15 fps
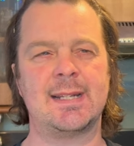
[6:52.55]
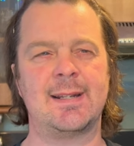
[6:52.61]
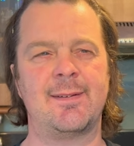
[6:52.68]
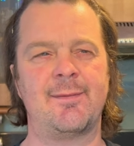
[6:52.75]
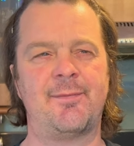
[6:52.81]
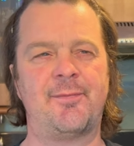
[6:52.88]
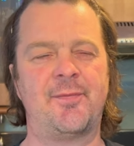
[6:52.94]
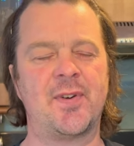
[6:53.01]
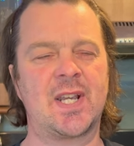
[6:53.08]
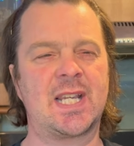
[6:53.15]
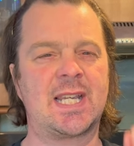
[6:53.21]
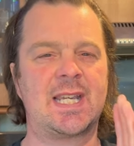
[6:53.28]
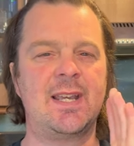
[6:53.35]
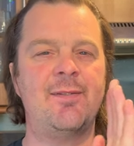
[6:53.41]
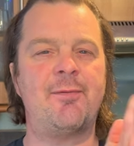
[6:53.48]

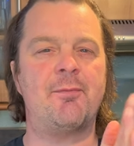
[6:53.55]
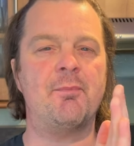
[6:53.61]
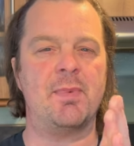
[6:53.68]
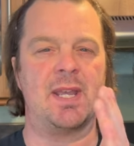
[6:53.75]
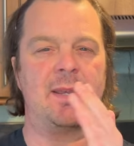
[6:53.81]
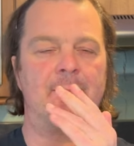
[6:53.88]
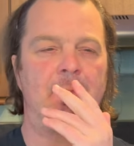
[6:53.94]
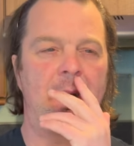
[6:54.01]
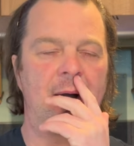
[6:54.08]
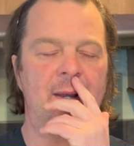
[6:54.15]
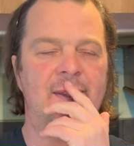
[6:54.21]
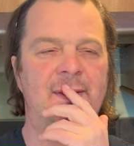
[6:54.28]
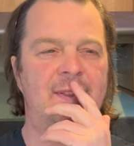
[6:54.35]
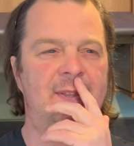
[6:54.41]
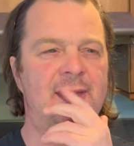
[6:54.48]
forgive me, but I
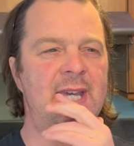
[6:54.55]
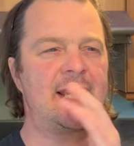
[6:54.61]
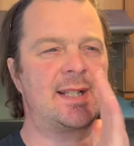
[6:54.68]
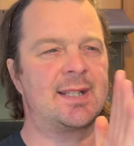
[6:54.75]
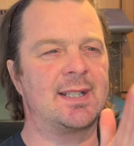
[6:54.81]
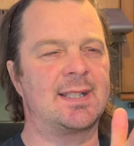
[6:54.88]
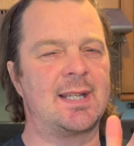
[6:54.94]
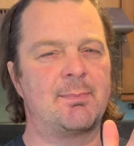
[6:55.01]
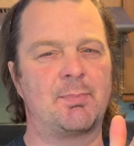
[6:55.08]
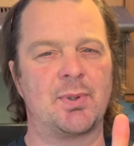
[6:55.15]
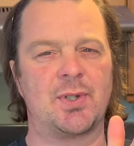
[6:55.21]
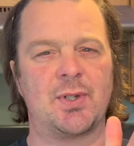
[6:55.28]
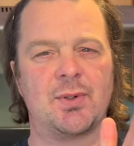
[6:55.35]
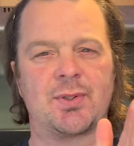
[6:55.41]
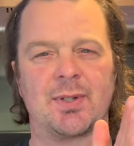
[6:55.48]
think that they
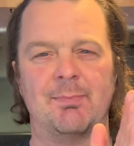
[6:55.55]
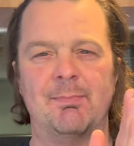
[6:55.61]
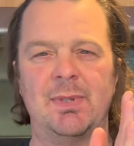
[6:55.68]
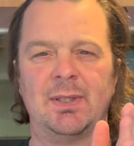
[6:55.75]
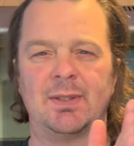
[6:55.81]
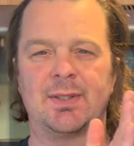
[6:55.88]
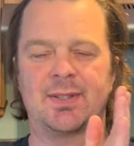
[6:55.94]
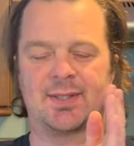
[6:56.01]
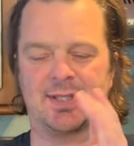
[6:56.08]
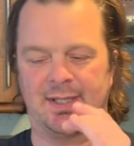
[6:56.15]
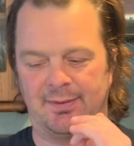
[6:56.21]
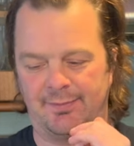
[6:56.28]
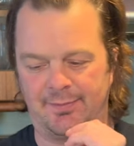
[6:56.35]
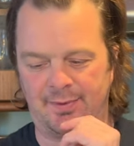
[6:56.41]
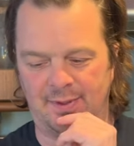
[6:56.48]
produced a milk
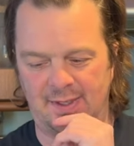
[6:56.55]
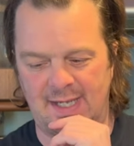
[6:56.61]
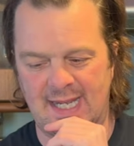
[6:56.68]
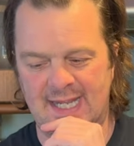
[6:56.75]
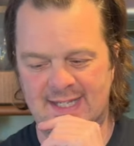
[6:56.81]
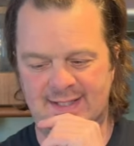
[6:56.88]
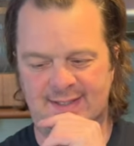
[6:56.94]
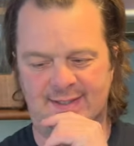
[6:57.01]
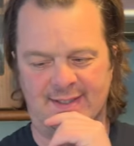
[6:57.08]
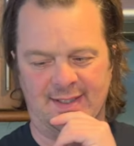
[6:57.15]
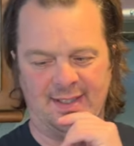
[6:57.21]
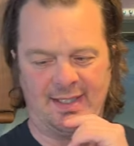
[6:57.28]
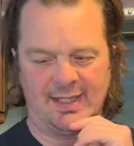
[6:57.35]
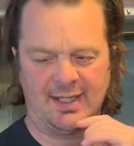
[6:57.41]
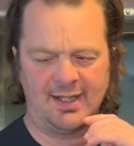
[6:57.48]
stout for
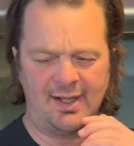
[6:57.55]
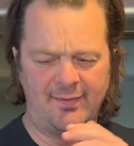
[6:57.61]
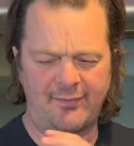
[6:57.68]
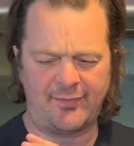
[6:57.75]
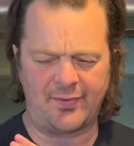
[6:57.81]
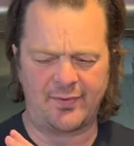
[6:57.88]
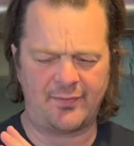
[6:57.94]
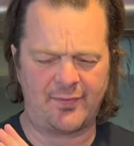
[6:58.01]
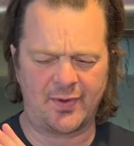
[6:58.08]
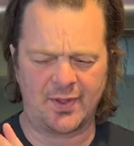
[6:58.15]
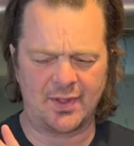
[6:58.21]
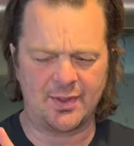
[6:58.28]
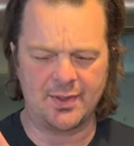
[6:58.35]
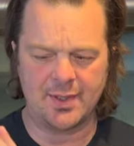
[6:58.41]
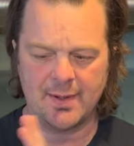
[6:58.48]
Asda for
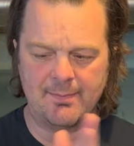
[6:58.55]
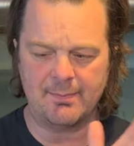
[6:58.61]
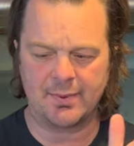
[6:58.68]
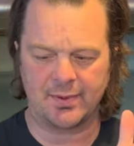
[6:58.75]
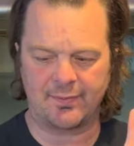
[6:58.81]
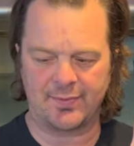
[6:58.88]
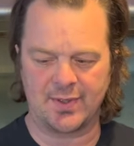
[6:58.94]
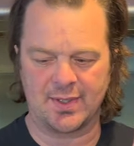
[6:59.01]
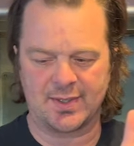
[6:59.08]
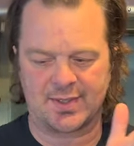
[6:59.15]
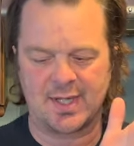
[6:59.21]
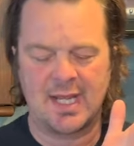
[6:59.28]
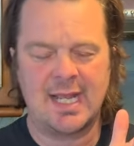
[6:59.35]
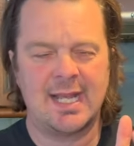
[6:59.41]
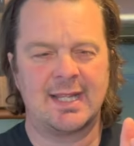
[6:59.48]
a number of
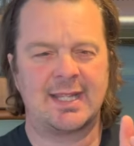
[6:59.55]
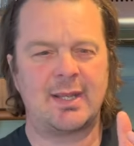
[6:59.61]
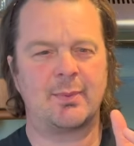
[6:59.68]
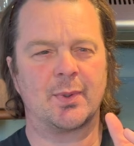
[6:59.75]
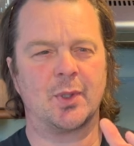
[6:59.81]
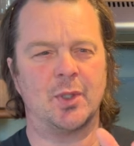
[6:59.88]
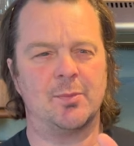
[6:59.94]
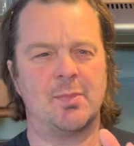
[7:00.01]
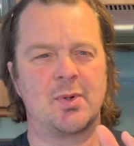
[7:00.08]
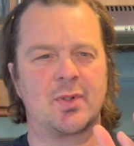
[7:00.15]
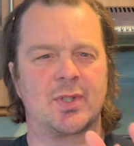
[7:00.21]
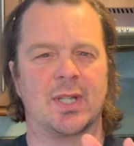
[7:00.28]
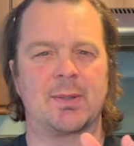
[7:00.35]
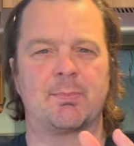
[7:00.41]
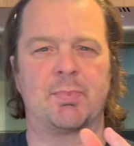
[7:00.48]
years. They were almost
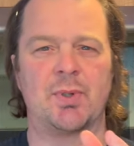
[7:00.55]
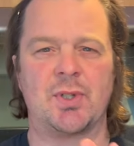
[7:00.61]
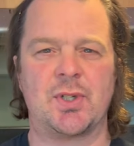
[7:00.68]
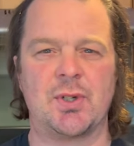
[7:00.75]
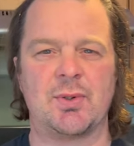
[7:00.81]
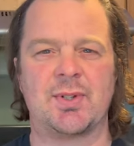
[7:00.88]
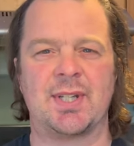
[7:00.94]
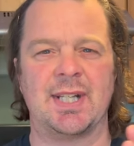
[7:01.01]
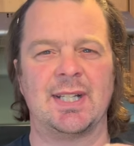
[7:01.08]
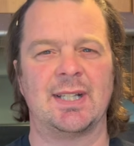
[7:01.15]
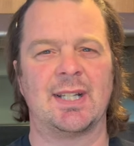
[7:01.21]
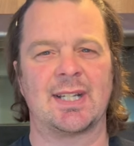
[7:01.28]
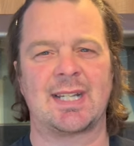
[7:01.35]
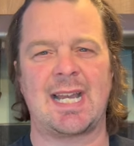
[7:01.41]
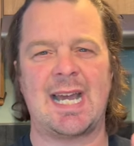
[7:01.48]
like producing
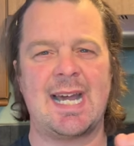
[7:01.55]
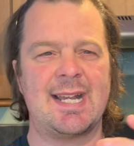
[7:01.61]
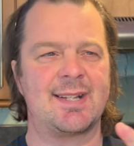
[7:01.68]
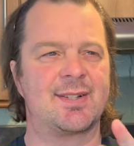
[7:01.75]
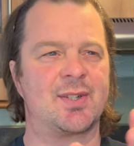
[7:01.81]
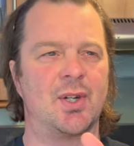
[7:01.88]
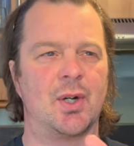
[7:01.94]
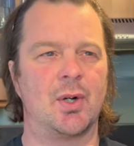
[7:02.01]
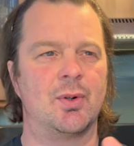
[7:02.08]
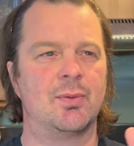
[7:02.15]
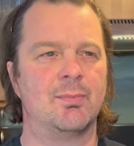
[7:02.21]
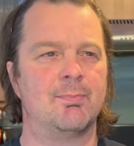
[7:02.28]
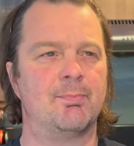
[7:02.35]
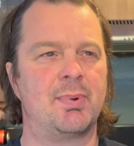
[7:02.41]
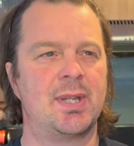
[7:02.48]
like Asda
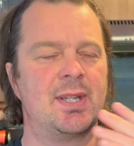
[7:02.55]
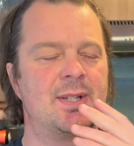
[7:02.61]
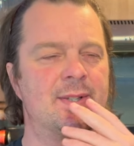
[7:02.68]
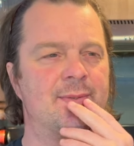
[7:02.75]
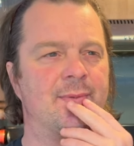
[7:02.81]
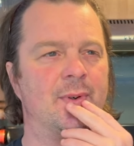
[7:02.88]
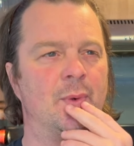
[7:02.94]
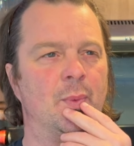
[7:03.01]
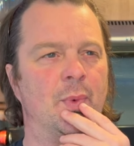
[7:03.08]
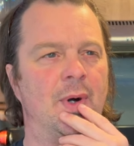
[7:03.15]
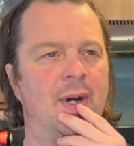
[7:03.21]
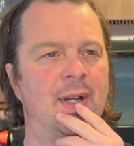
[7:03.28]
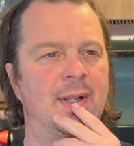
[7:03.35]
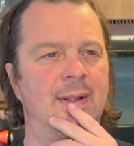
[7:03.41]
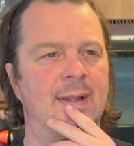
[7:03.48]
owned beers for a
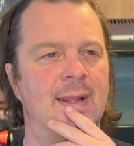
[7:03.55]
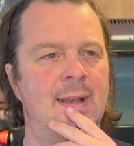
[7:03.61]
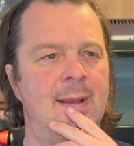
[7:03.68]
while.